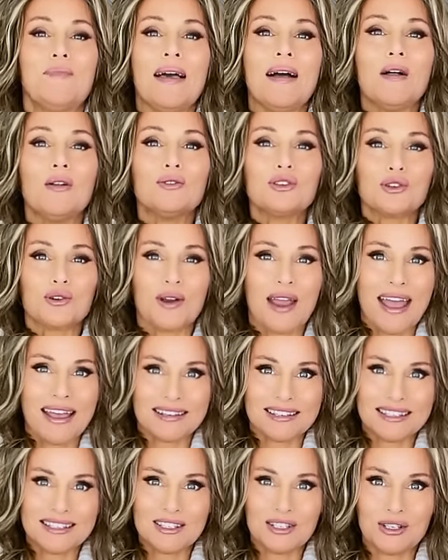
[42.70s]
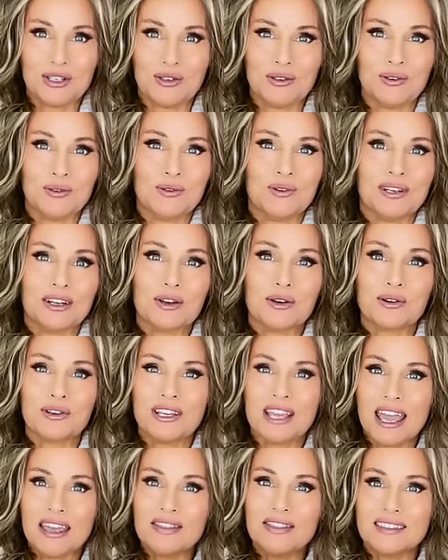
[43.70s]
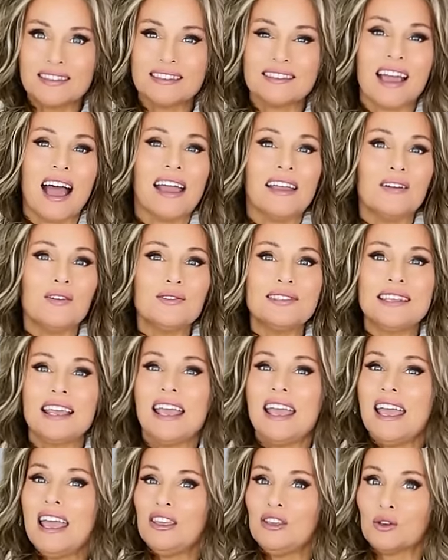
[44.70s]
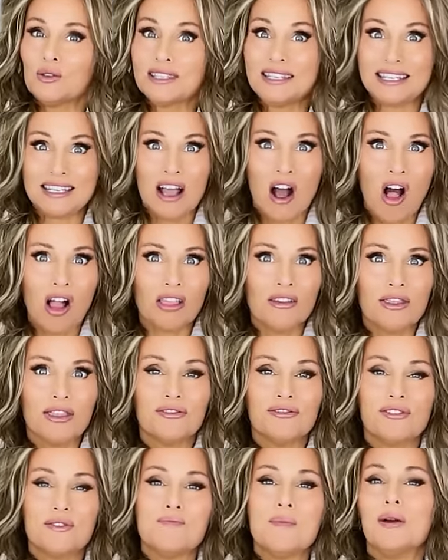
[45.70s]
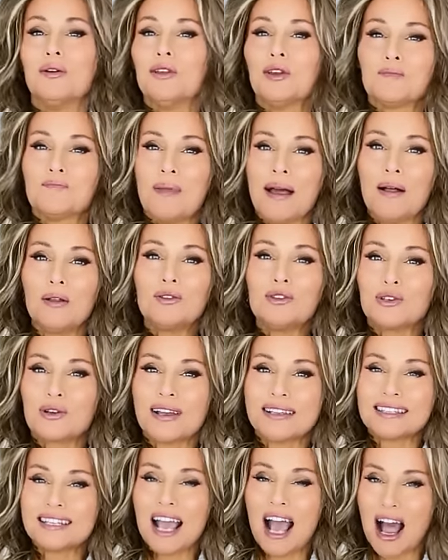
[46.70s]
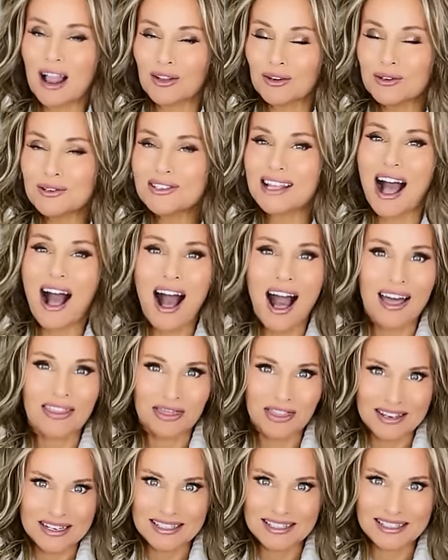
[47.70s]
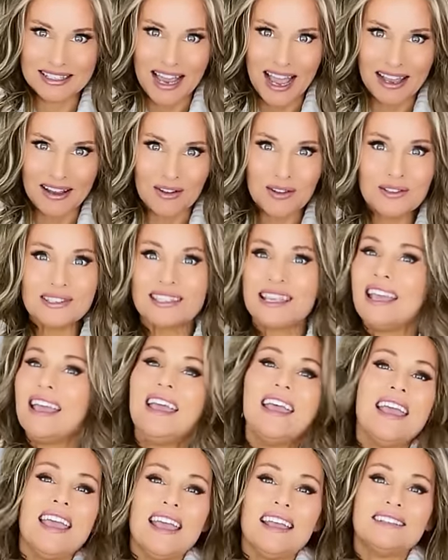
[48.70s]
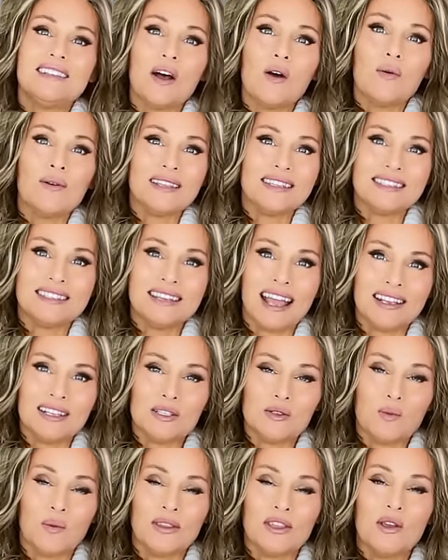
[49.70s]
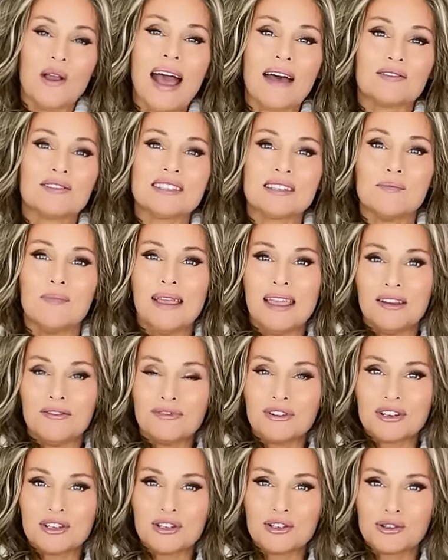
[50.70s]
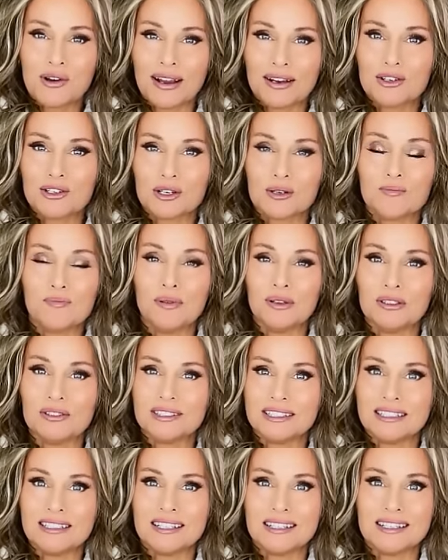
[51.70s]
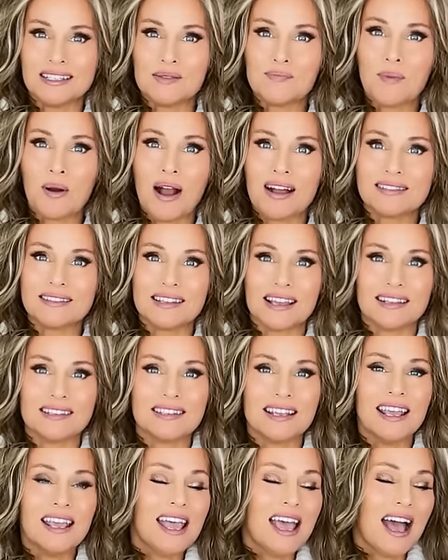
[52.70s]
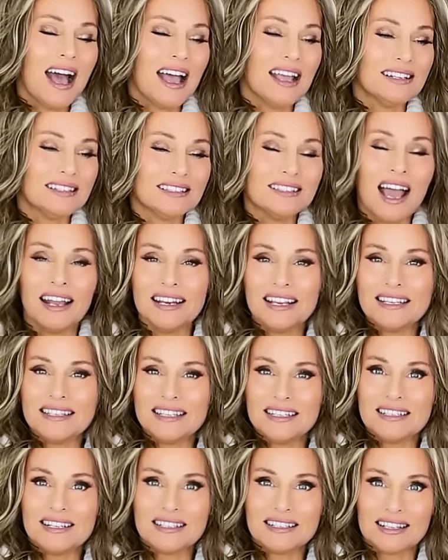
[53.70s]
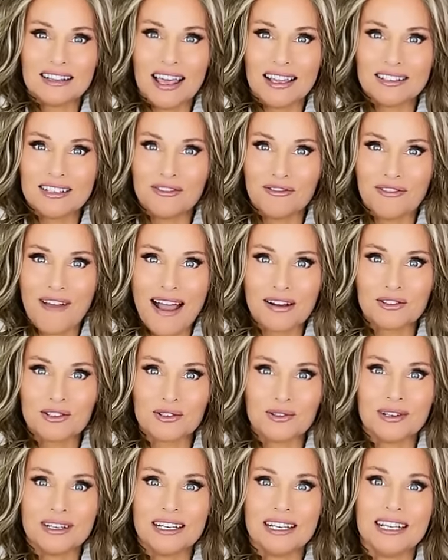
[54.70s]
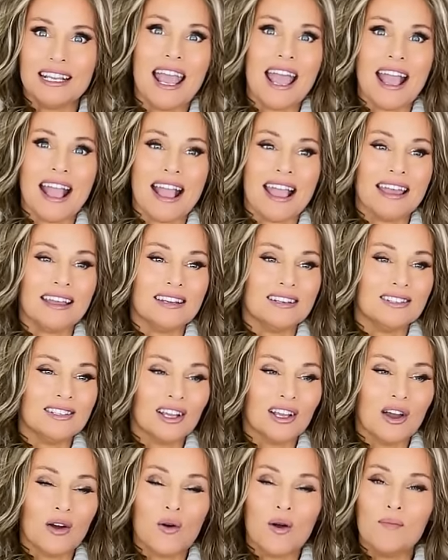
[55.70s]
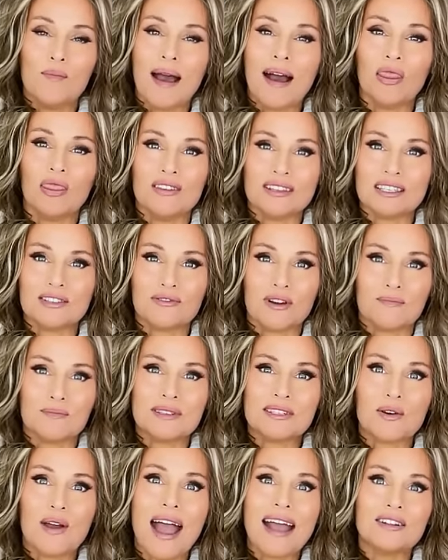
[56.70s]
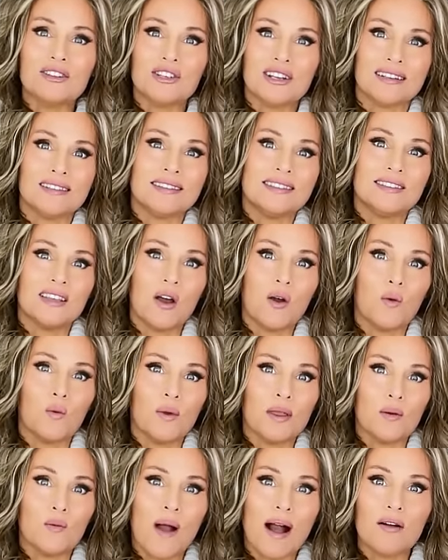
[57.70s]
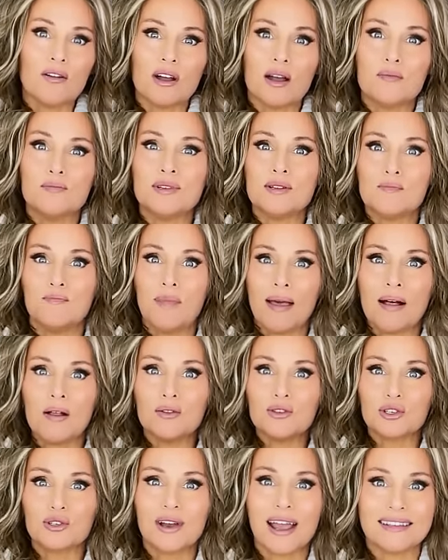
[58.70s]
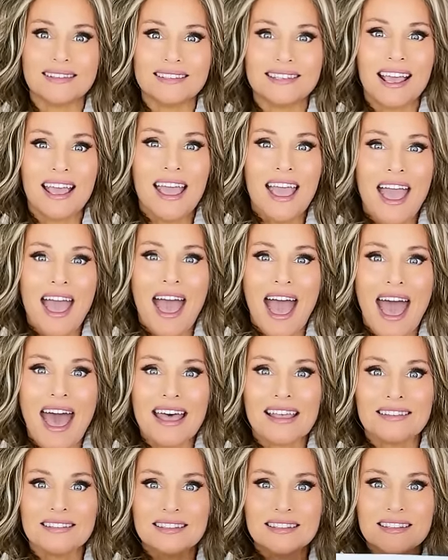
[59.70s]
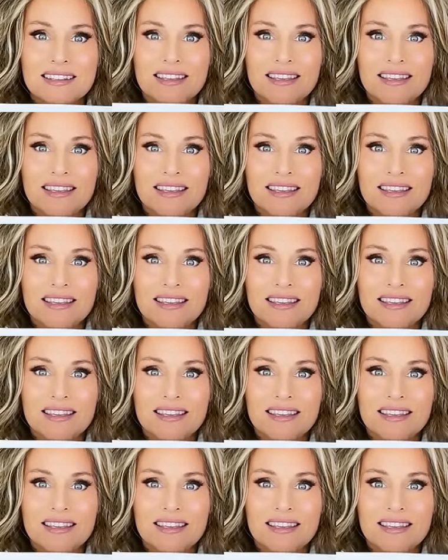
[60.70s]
Belle Tress to create the styles. You'll see all of the familiar Belle Tress colors on these styles. It's always nice when you have some infrastructure built into this process. It's not easy to select a factory and go about this from scratch. And so we welcomed Belle Tress as